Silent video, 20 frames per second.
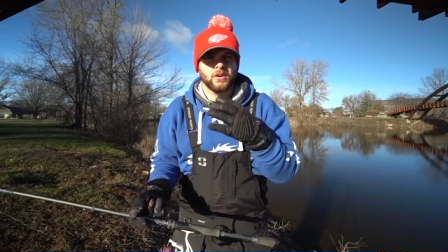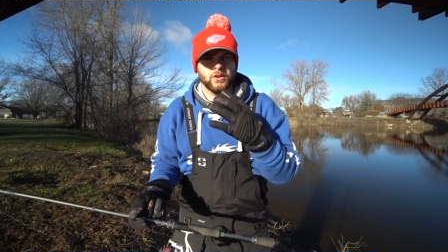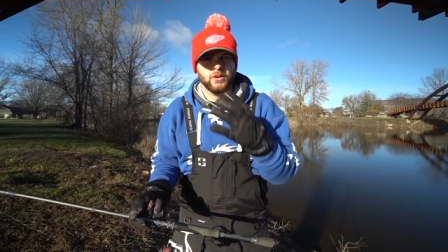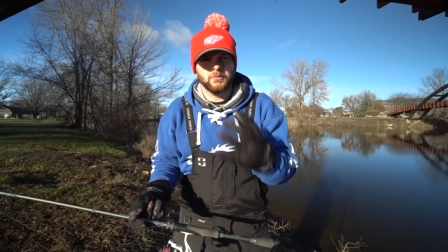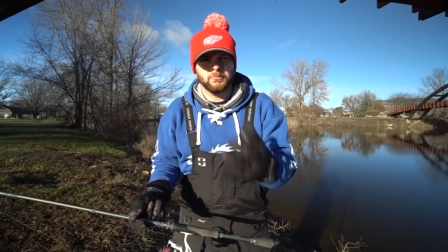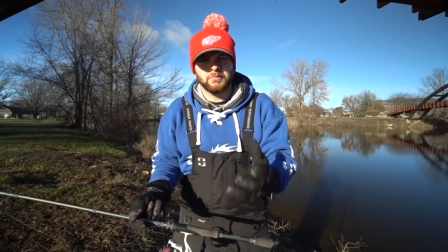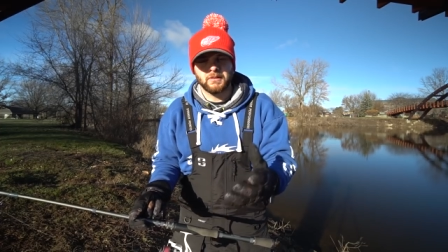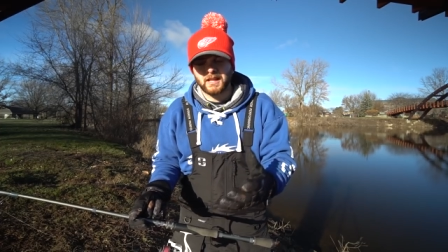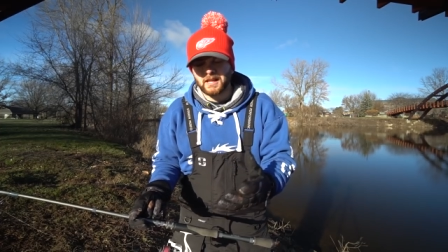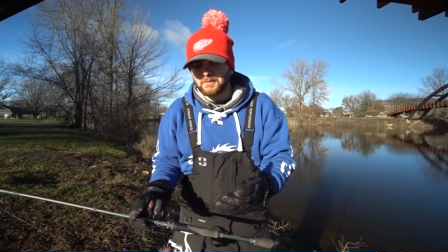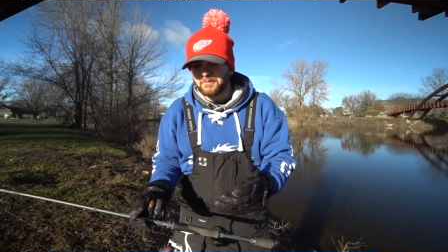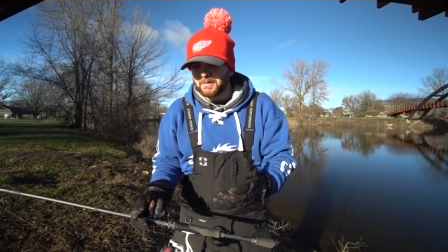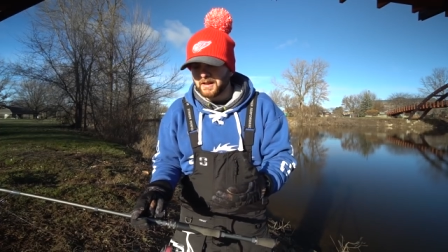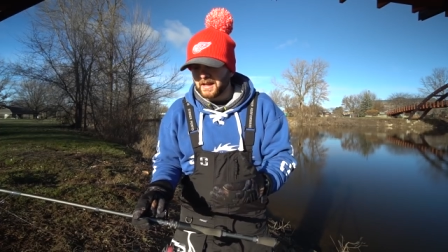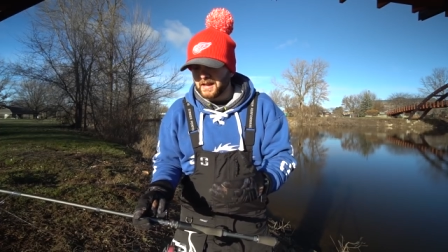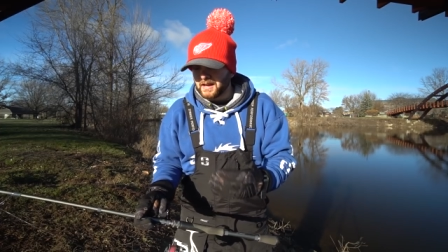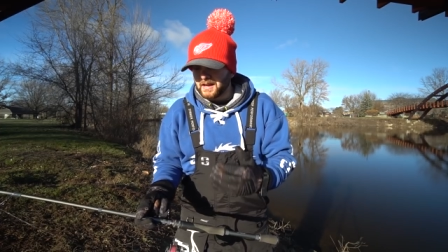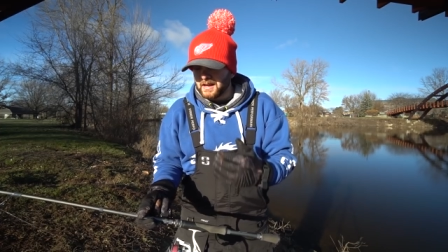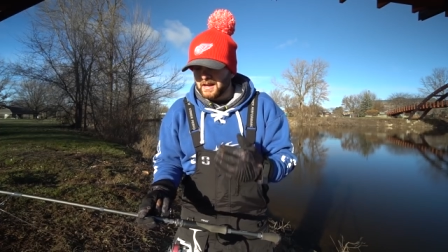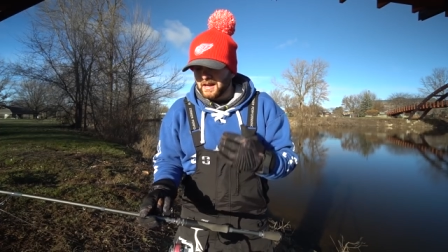or a blade
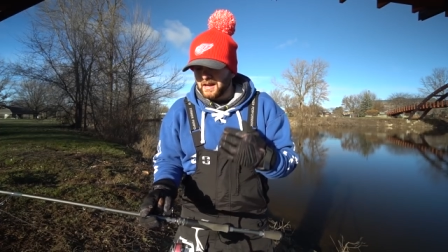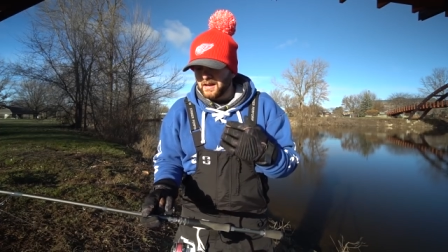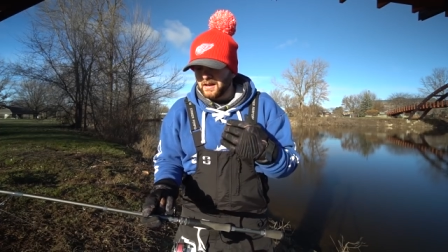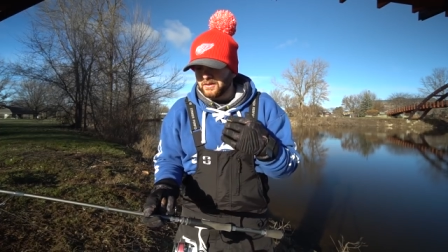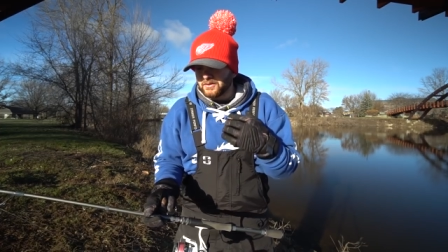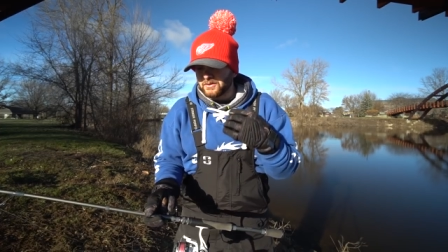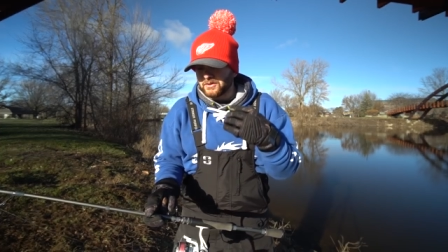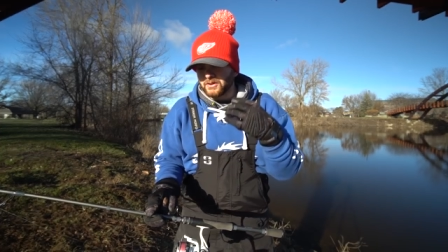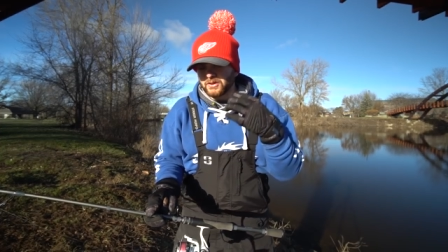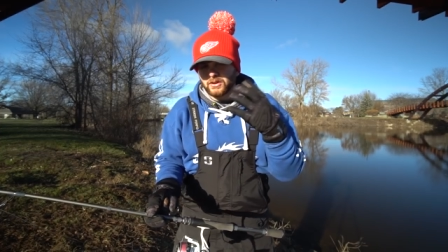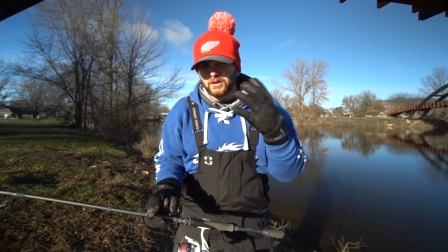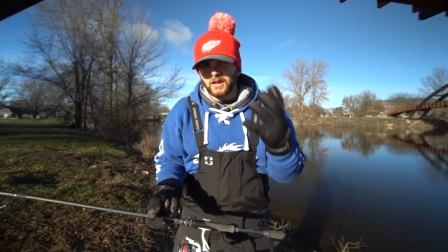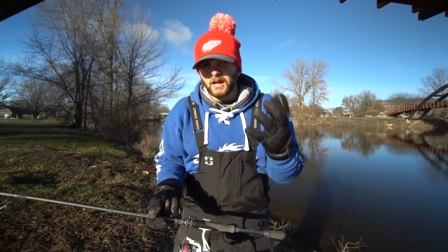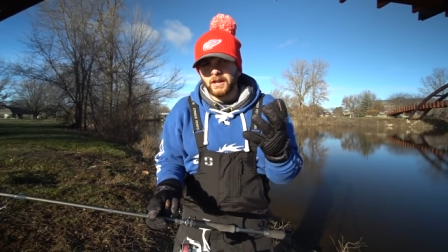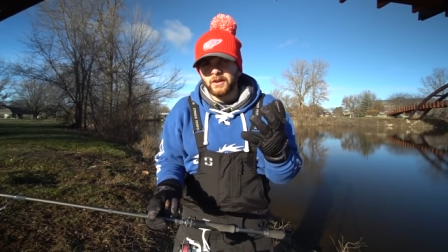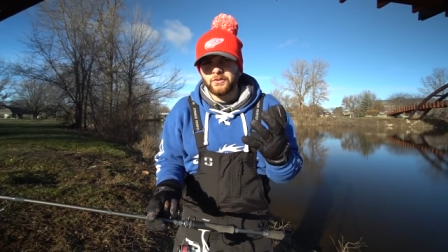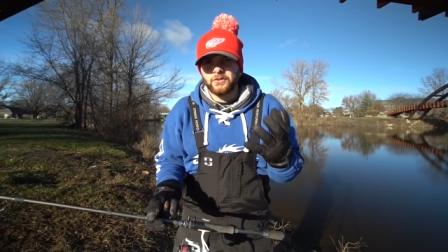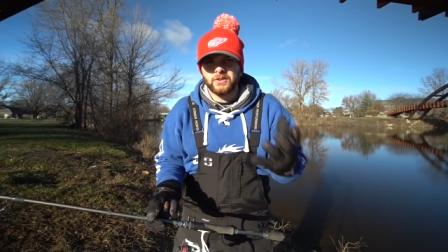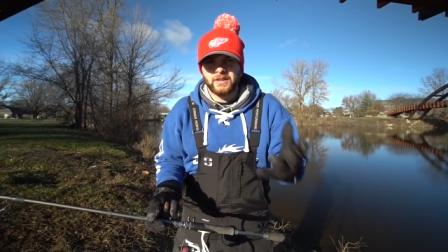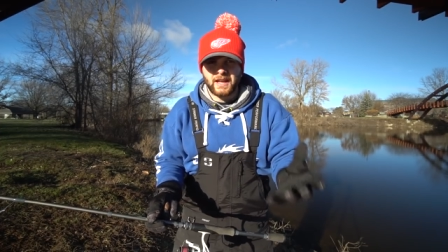bait. The
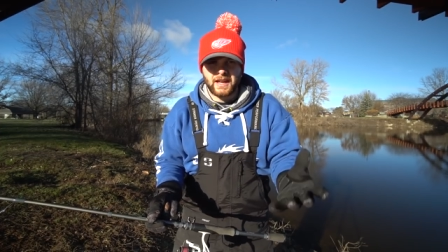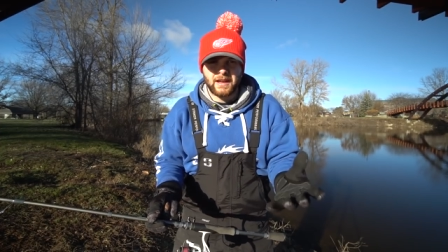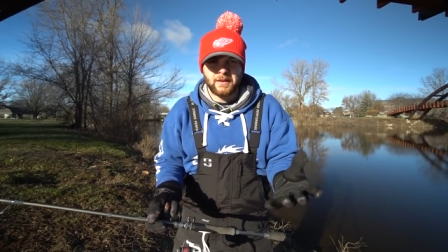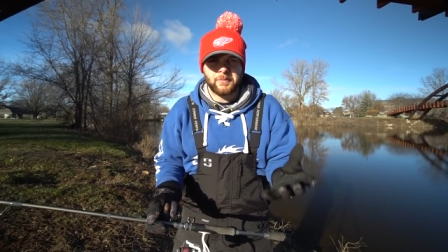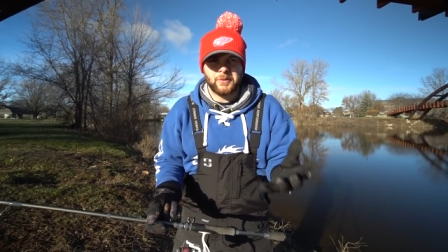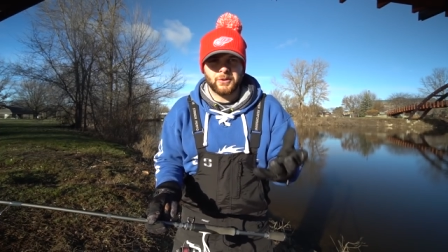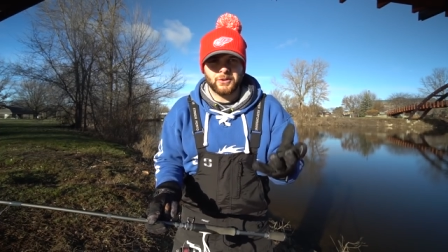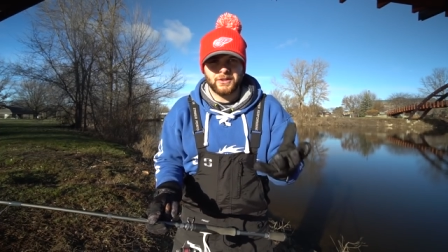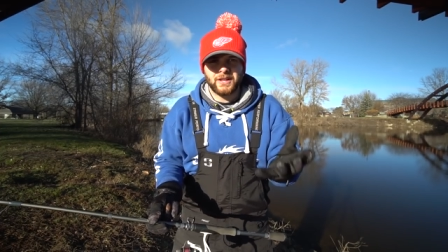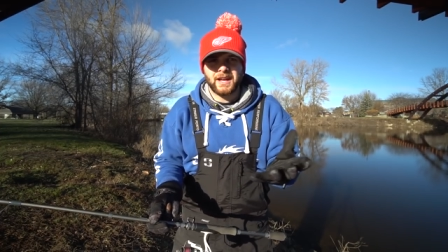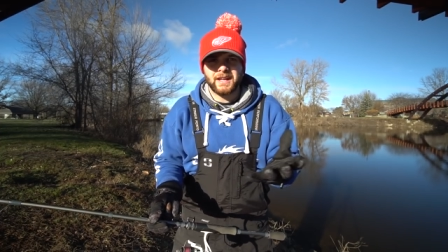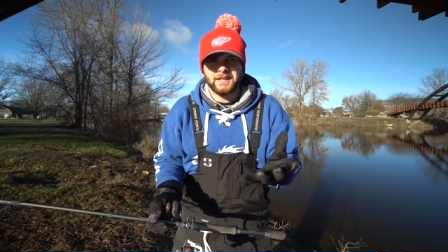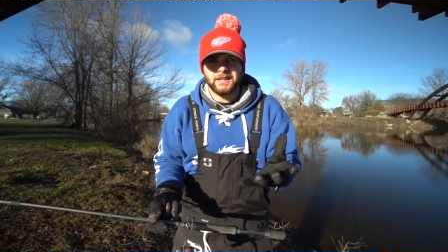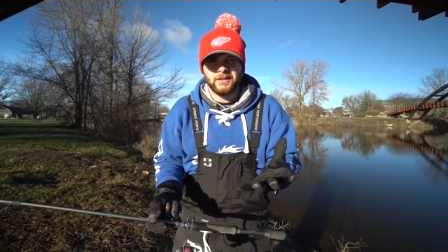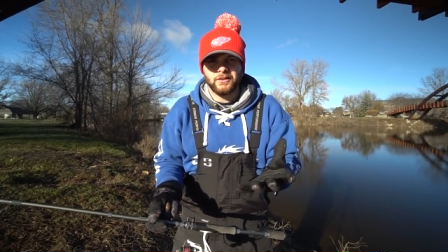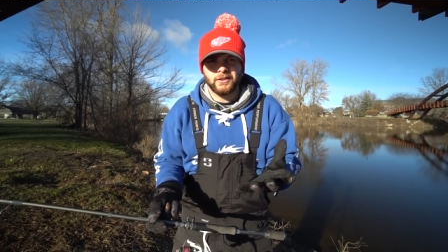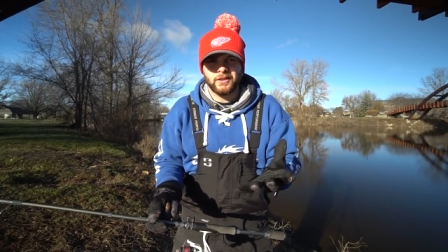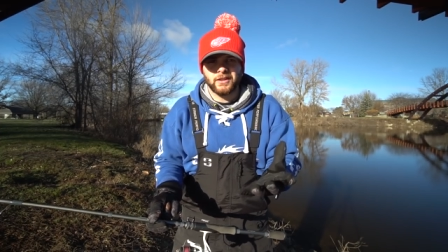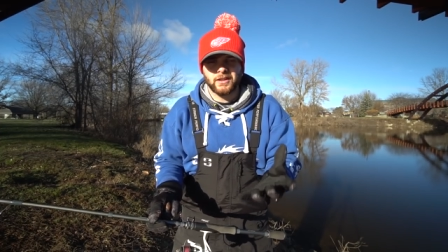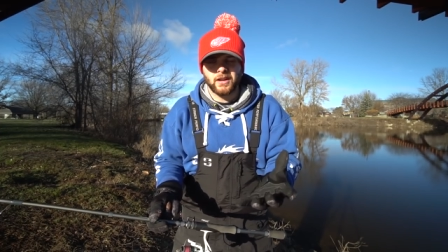lighter diameter line that
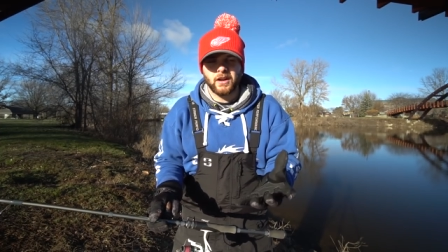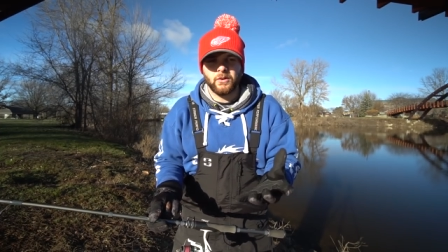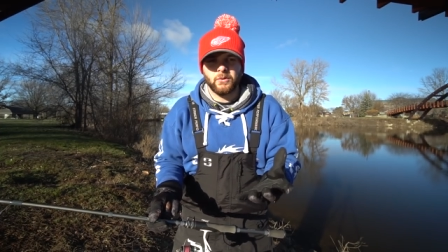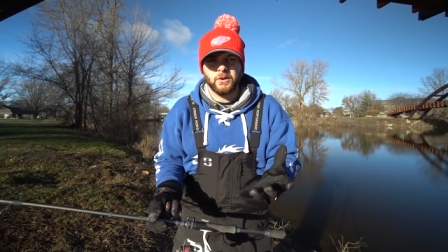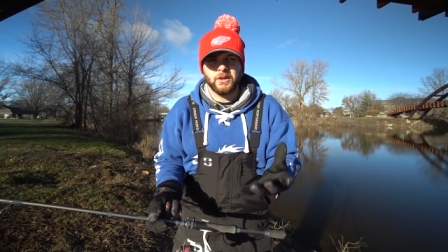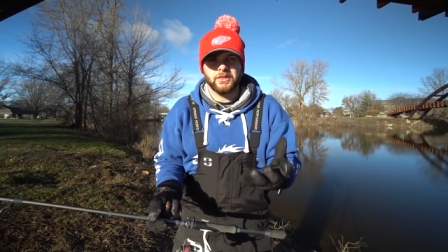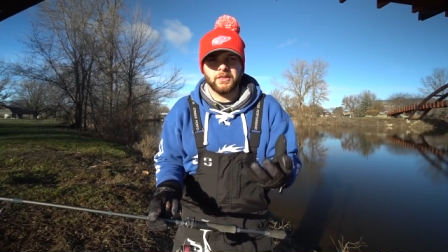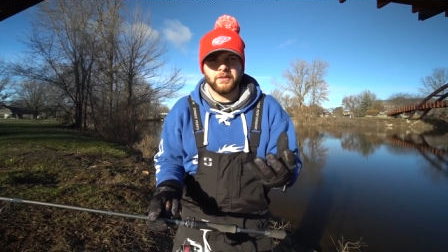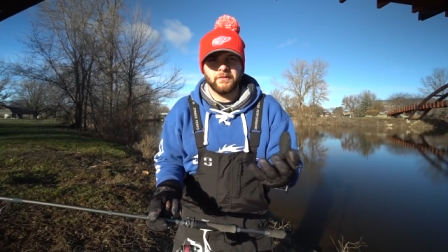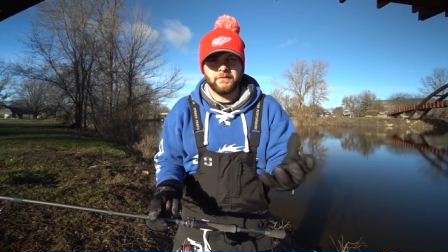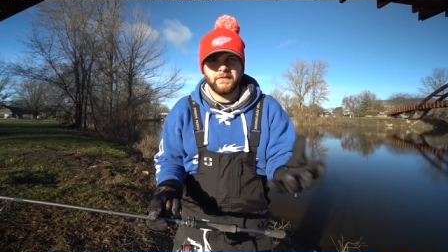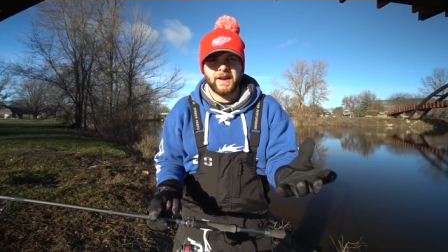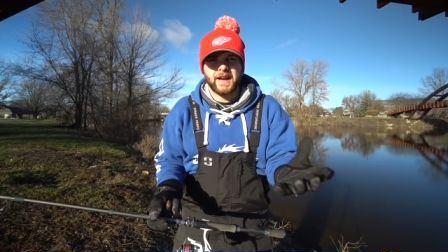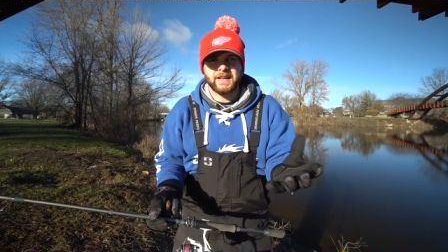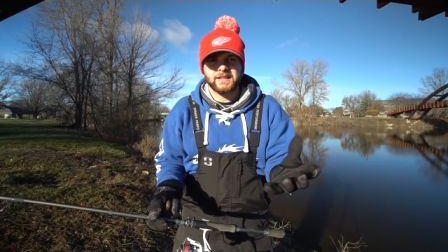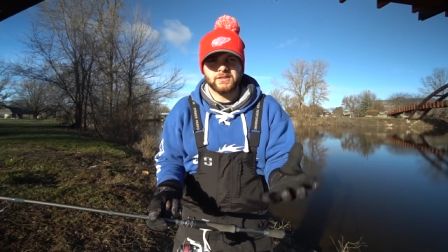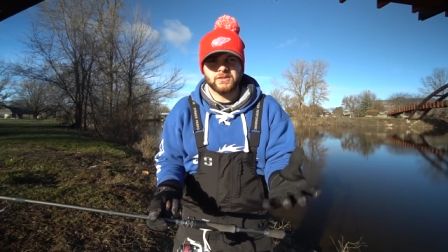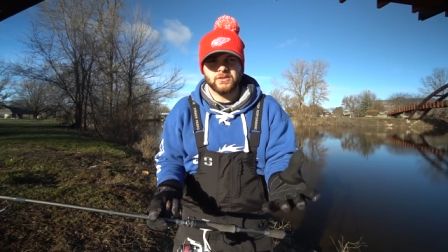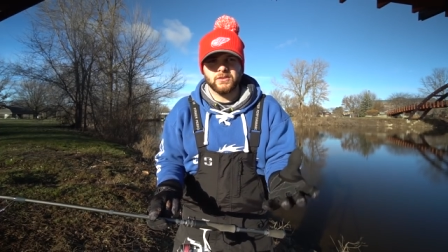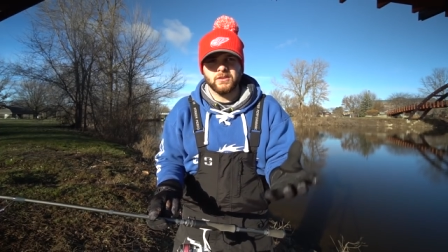you can go with, the
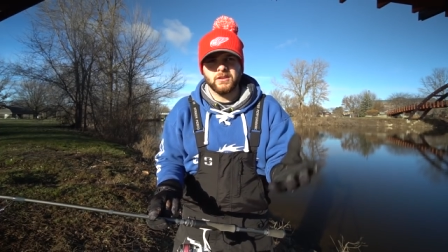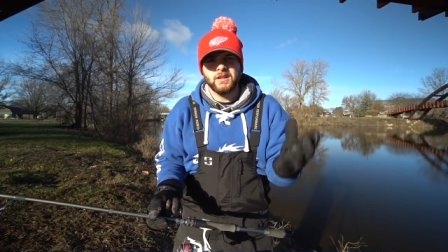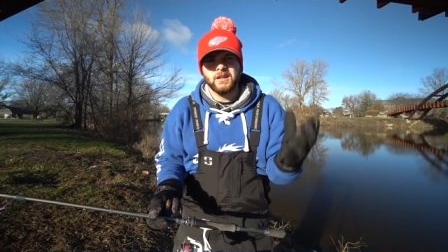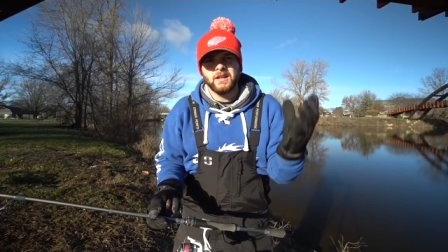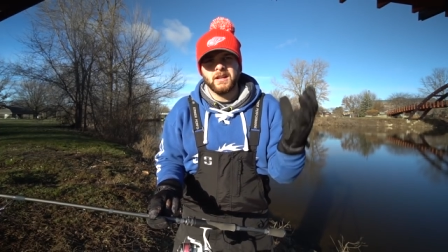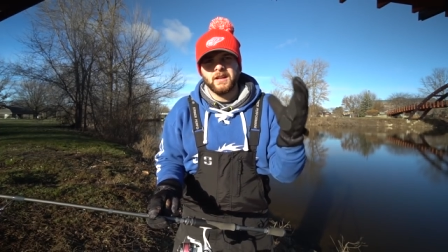faster